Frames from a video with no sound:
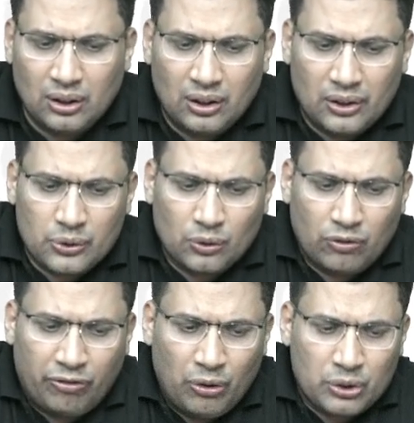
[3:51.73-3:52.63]
So
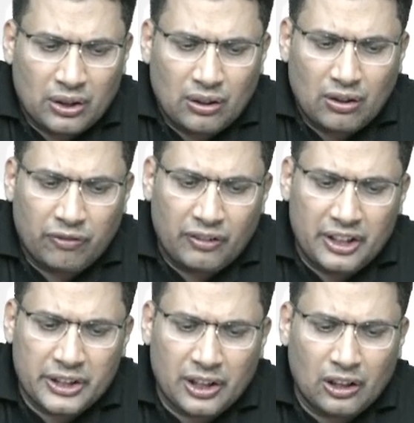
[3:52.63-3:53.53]
fusion of
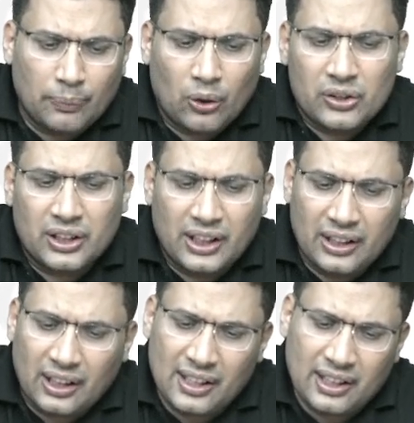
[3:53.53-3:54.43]
ischial tuberosity, that
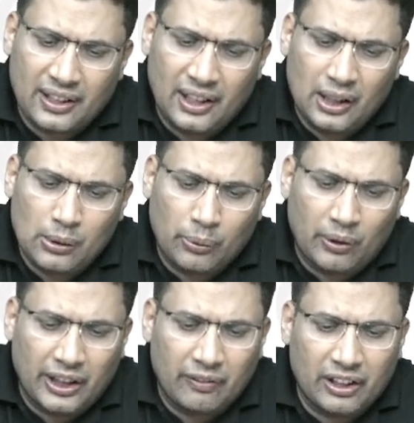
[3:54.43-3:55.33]
is at the age of
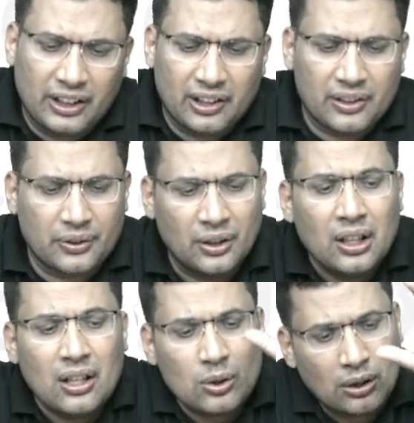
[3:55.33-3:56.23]
21 years.
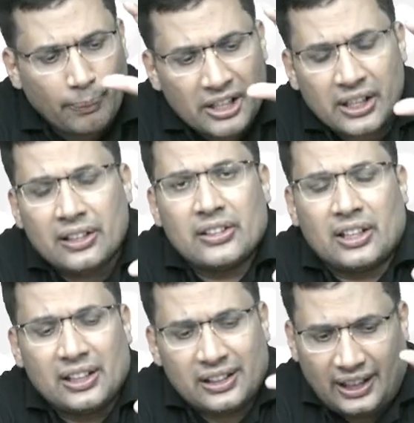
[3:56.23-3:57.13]
So the best answer
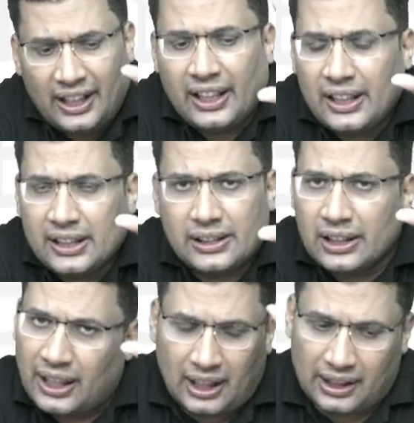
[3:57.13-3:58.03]
is A is the
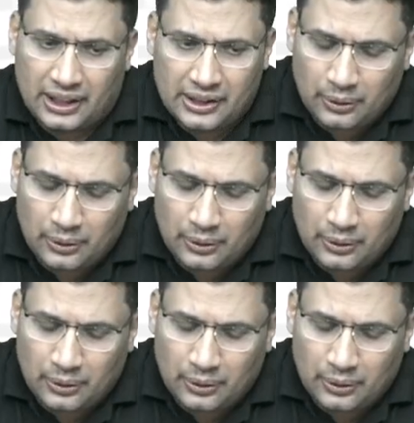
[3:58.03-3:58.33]
correct answer.